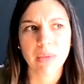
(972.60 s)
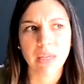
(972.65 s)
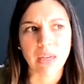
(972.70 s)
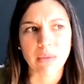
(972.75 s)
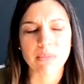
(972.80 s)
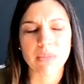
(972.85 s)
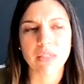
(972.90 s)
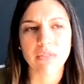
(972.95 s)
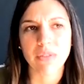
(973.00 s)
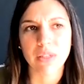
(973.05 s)

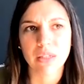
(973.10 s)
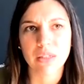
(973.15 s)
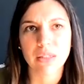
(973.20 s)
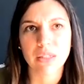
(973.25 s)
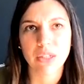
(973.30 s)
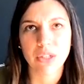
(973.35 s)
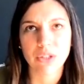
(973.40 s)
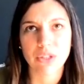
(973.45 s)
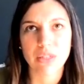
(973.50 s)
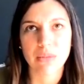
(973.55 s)
becomes even
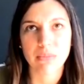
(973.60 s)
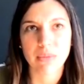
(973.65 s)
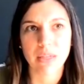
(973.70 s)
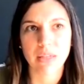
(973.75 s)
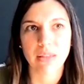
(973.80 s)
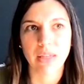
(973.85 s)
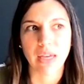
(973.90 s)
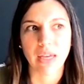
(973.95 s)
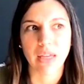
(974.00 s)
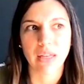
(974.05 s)
clearer to
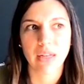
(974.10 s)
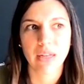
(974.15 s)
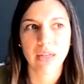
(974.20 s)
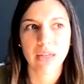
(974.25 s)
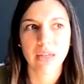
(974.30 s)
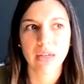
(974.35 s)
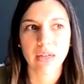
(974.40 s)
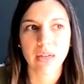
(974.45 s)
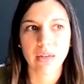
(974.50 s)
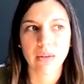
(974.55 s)
me that
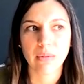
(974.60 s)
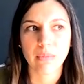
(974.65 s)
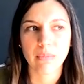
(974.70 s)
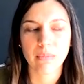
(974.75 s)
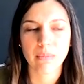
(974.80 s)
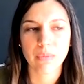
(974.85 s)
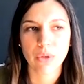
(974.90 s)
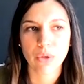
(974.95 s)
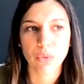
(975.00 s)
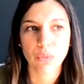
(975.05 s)

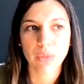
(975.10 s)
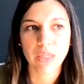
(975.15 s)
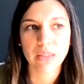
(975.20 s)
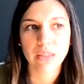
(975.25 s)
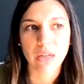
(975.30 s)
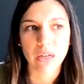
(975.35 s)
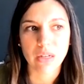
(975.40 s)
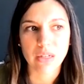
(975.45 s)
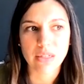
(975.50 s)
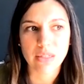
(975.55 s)
we
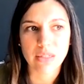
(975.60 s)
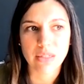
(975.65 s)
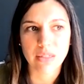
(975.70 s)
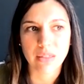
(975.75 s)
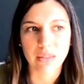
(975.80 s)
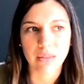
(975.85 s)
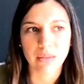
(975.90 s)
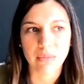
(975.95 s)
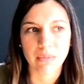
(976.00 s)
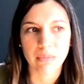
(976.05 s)
lost
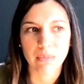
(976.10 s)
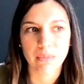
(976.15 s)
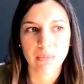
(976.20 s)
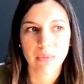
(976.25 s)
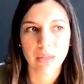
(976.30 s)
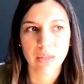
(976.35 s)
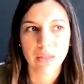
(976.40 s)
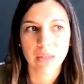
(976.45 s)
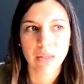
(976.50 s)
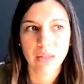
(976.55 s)
a
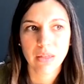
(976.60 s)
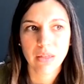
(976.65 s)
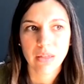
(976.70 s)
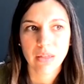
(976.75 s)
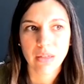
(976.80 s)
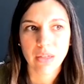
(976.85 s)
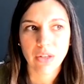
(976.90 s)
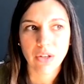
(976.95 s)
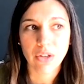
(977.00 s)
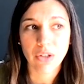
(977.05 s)

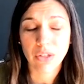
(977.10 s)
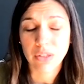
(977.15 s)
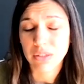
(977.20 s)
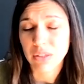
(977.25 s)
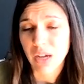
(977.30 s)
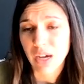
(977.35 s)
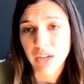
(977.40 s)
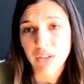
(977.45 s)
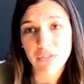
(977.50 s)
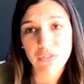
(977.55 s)

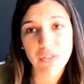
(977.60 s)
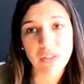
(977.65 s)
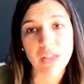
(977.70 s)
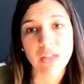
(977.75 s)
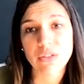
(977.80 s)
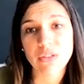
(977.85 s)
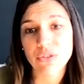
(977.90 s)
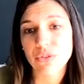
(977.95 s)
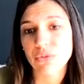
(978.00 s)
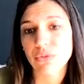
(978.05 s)
lot of
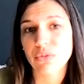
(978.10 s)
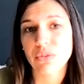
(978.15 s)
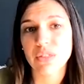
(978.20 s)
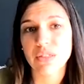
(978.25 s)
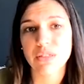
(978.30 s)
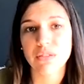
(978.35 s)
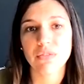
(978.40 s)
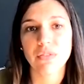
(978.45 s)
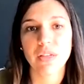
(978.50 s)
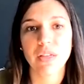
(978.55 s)
things through
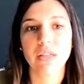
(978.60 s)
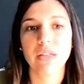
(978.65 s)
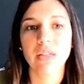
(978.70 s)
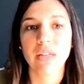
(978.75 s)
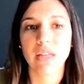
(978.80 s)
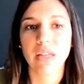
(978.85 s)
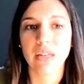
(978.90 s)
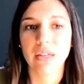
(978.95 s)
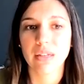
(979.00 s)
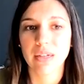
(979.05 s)
this
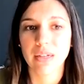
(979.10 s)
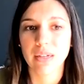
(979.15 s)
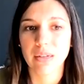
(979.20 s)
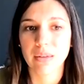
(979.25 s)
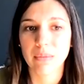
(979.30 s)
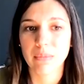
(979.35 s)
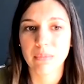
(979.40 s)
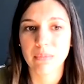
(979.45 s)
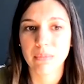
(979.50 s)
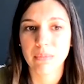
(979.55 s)
event,
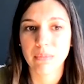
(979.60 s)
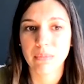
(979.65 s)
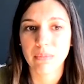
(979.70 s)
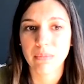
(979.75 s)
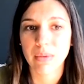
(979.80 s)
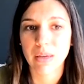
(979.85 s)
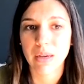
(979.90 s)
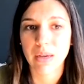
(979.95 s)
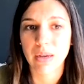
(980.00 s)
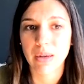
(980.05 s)
and
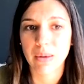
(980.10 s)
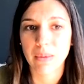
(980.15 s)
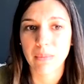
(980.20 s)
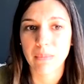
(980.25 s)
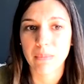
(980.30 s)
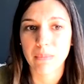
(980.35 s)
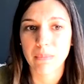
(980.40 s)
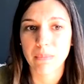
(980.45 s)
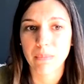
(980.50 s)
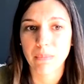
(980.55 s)

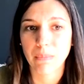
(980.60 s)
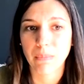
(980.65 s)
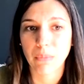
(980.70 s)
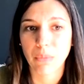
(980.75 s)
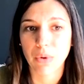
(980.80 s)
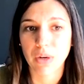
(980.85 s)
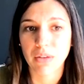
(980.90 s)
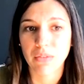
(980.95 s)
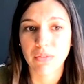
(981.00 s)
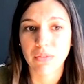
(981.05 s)

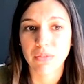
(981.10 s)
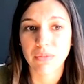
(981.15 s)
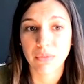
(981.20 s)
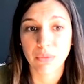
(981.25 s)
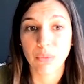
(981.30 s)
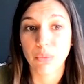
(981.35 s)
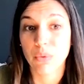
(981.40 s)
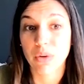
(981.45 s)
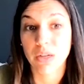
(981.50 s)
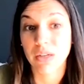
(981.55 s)

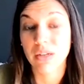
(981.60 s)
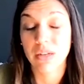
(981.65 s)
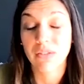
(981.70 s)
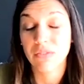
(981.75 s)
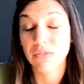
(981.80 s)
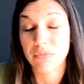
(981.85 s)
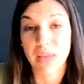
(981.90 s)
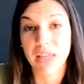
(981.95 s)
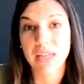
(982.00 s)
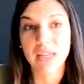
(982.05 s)
one
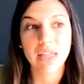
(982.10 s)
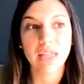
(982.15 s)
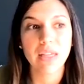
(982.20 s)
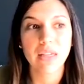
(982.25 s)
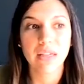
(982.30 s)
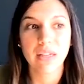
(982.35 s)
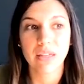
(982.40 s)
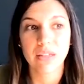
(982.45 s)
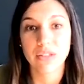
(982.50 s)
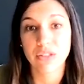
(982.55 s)
of
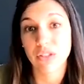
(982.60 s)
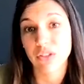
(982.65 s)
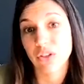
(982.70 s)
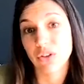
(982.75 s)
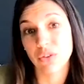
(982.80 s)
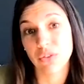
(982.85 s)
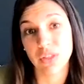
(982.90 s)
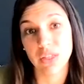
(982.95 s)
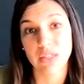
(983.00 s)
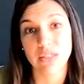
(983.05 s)
many is
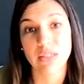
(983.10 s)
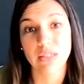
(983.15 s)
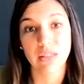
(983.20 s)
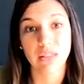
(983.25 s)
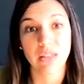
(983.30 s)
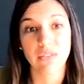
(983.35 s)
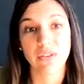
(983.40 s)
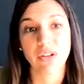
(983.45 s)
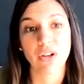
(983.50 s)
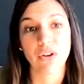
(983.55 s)
these
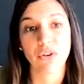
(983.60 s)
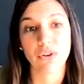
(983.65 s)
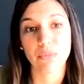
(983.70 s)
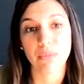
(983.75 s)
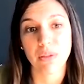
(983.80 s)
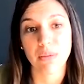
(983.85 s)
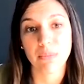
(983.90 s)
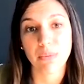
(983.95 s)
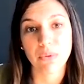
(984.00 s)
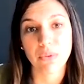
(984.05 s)

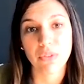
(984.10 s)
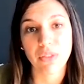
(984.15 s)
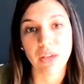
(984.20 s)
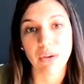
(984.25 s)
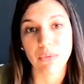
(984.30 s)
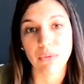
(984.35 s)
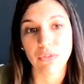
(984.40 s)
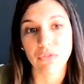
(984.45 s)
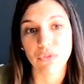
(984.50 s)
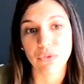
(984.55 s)
1,100 people
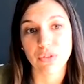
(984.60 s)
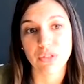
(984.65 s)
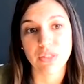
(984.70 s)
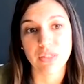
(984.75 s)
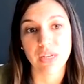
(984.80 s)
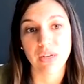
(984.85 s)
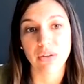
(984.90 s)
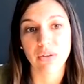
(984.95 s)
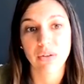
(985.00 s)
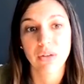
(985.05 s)
that were
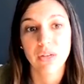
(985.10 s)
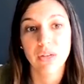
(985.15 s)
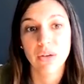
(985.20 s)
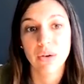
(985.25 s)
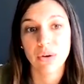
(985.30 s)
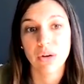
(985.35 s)
forced out.